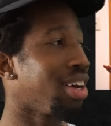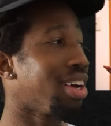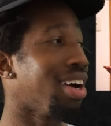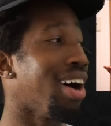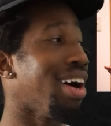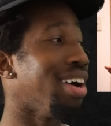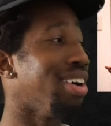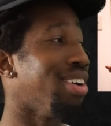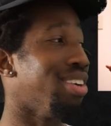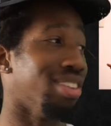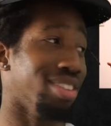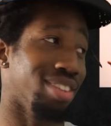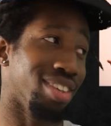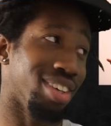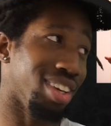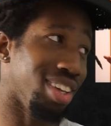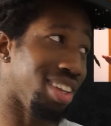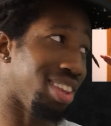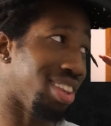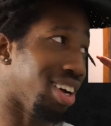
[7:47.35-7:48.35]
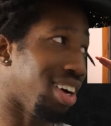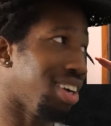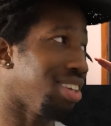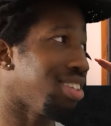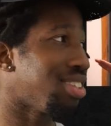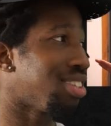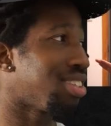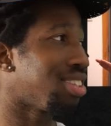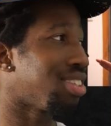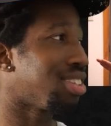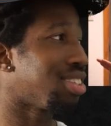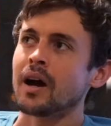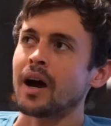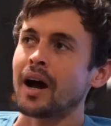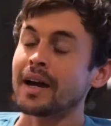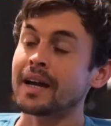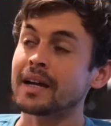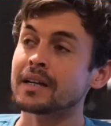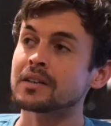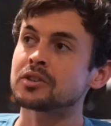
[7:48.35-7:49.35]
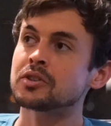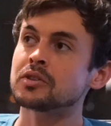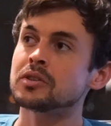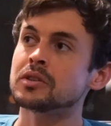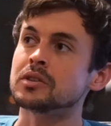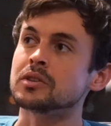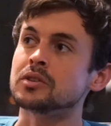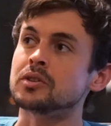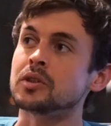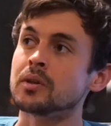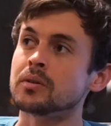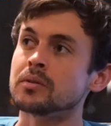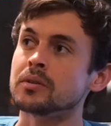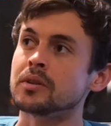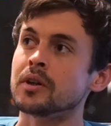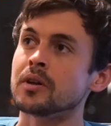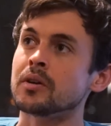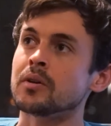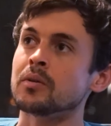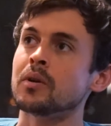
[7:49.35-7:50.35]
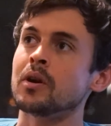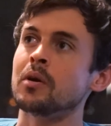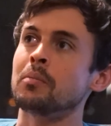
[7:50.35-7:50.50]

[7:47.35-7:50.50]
Kyle, any thoughts? I actually don't know